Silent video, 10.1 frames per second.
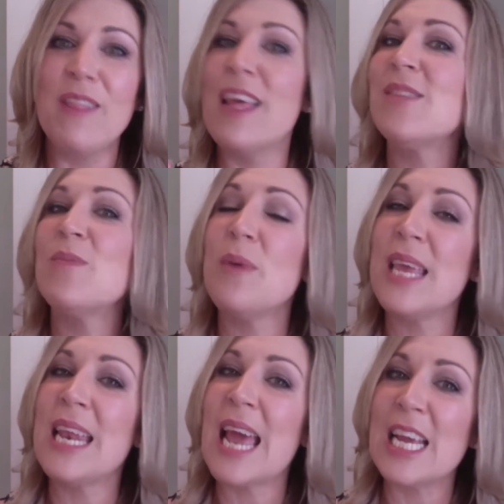That's where we
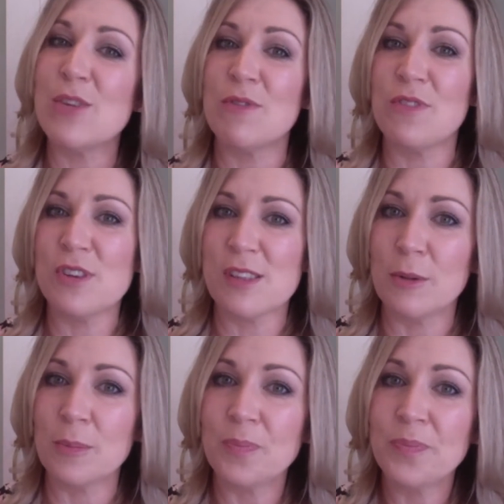get age
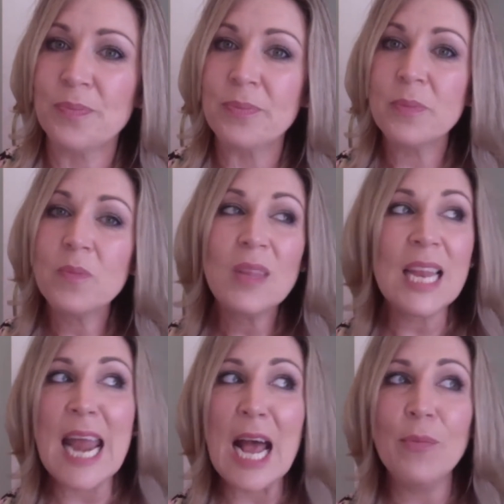reversal.
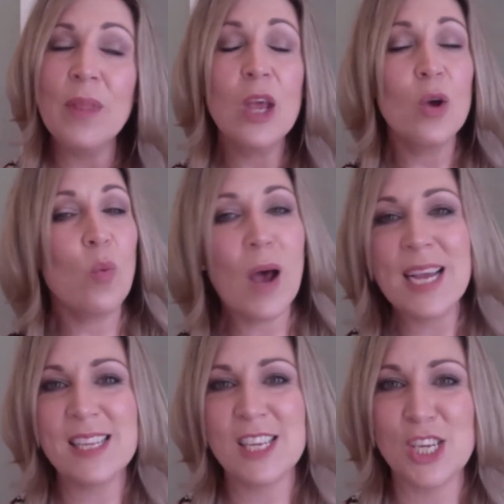Now, why
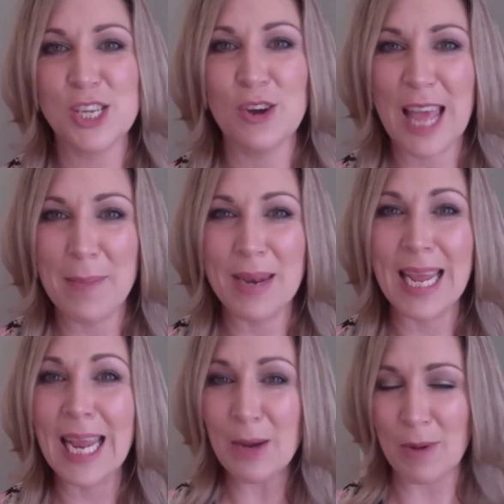is this just not
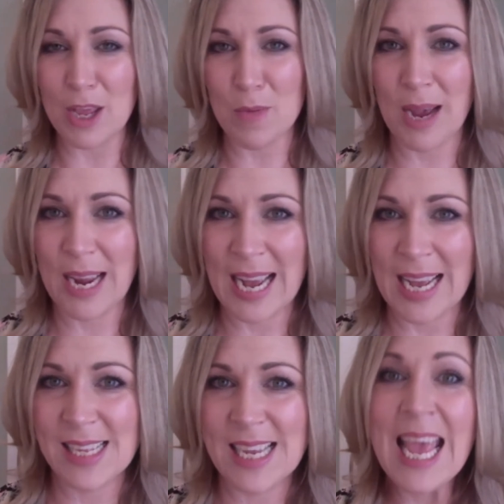happening anyway, you might
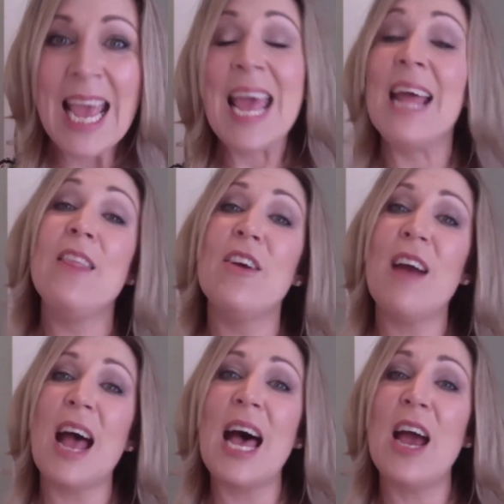ask? And
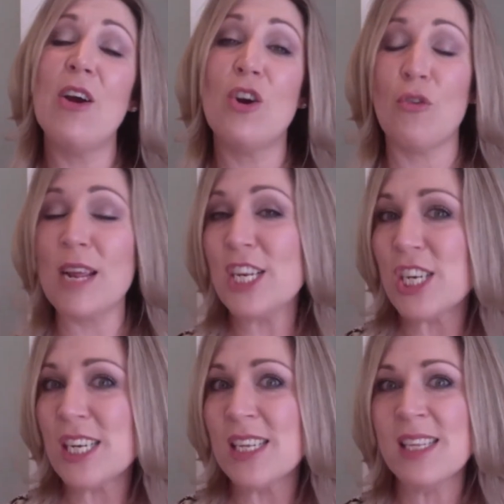there are
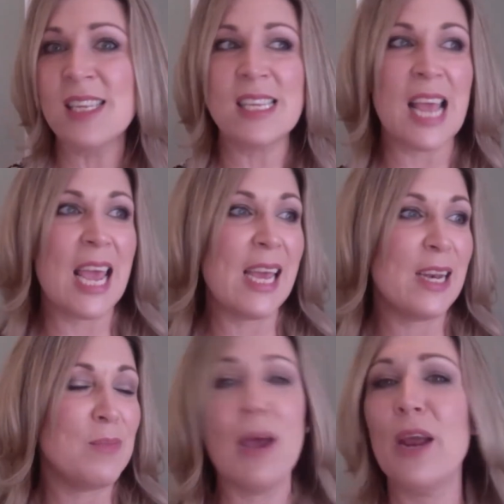creatures
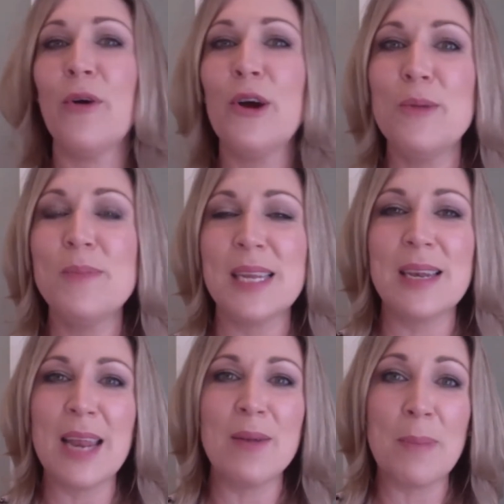and microbes
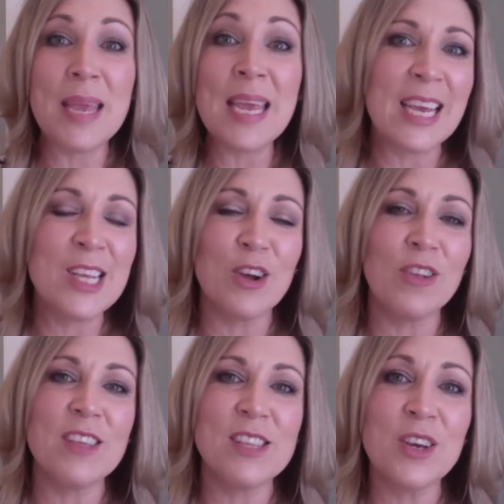and beings
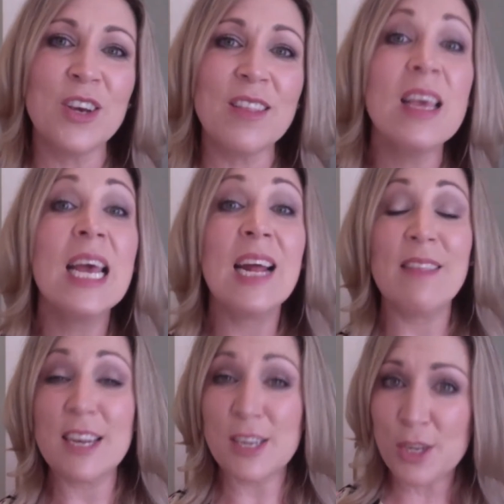on this earth
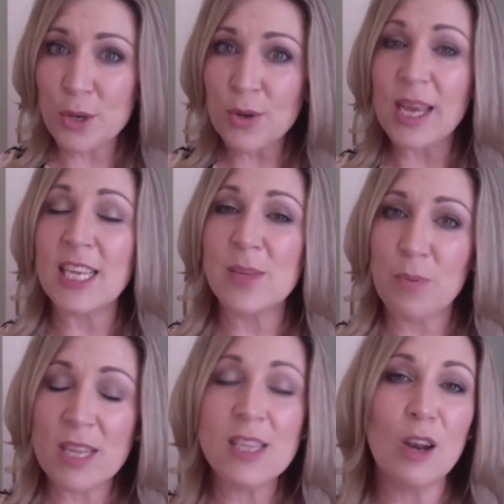that do
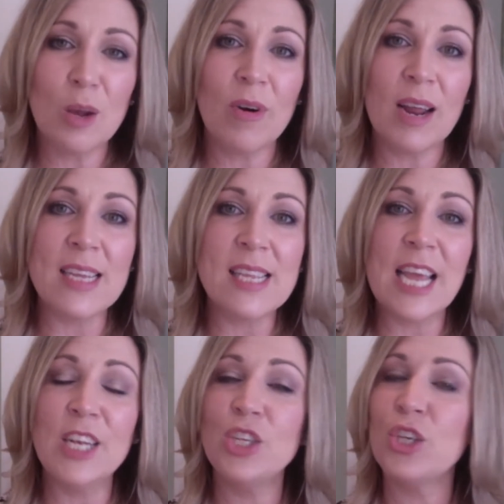express telomerase
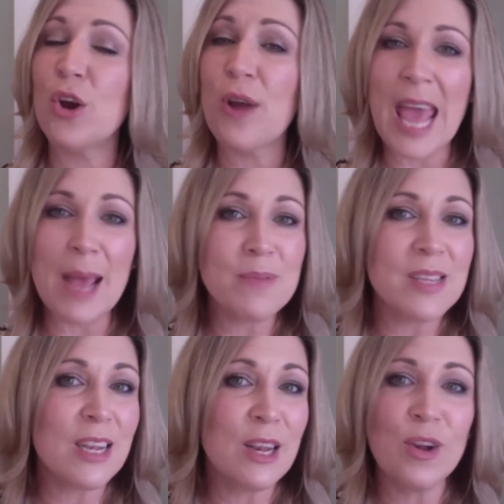and show
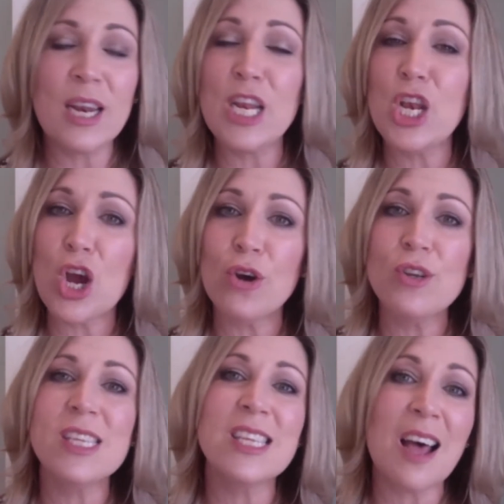absolutely no
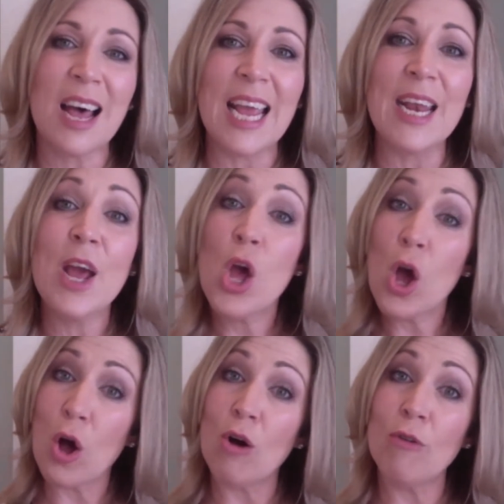sign
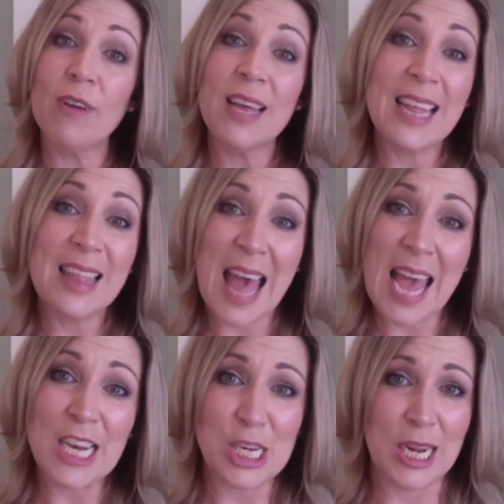of
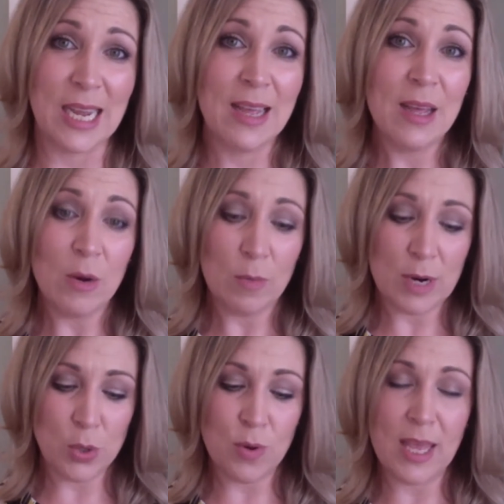aging. We're
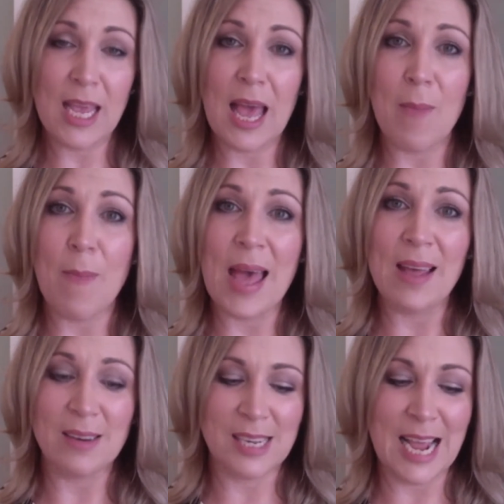talking
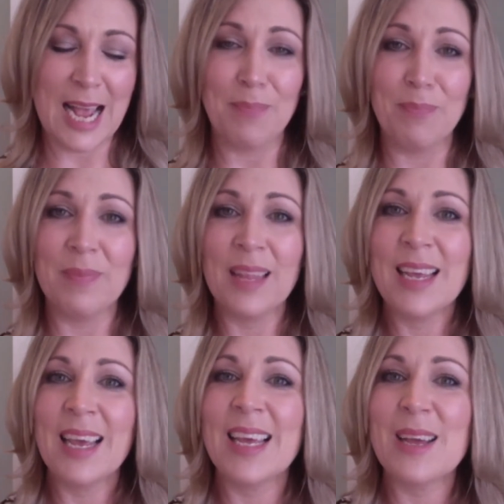about
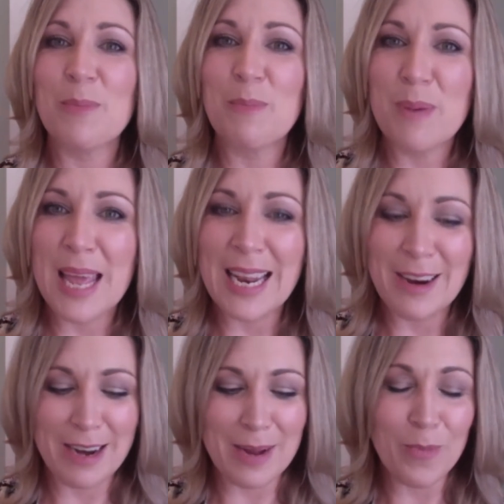
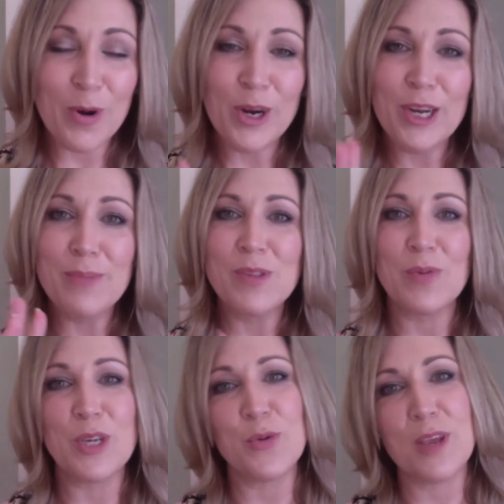planarian worms,
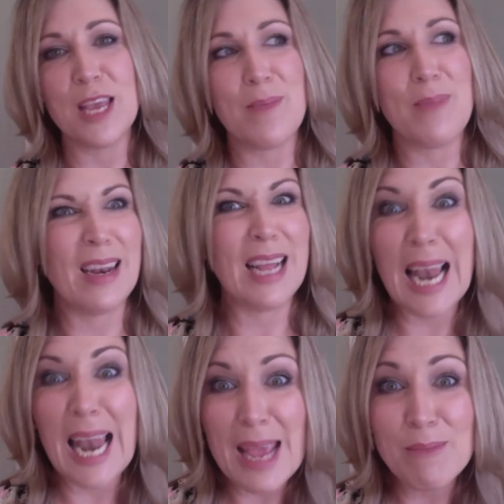we're talking about
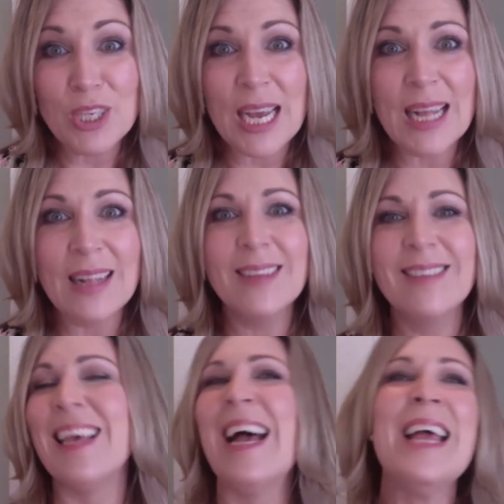clam
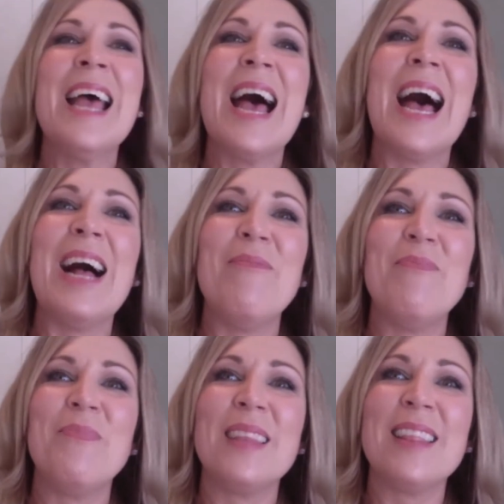shells,
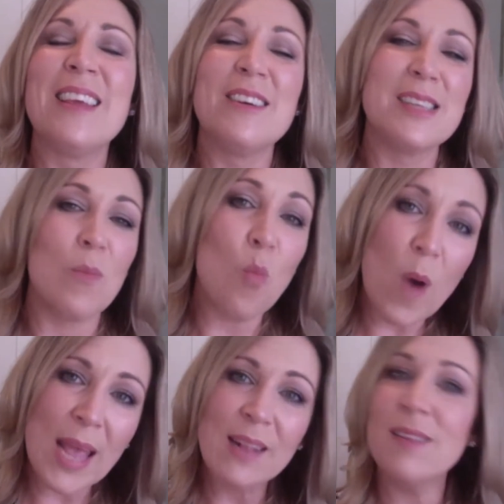there are some
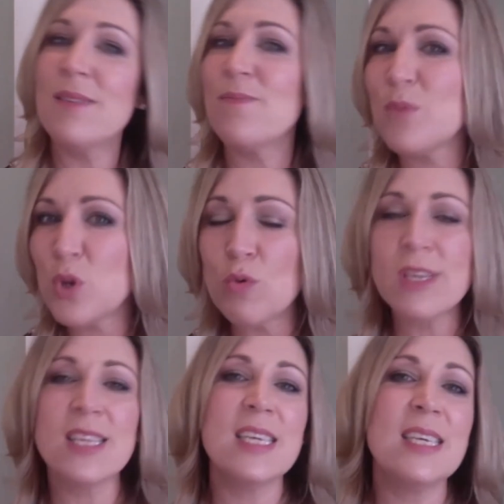whales,
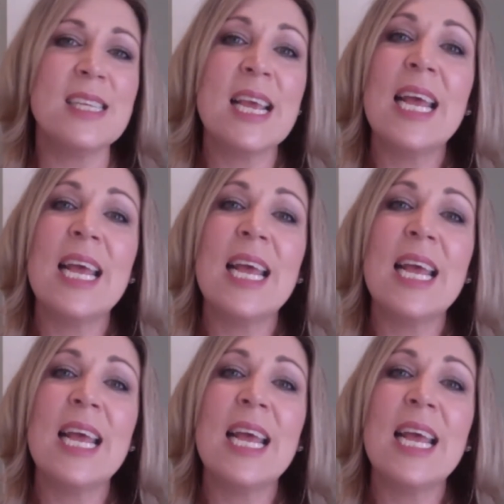tortoises.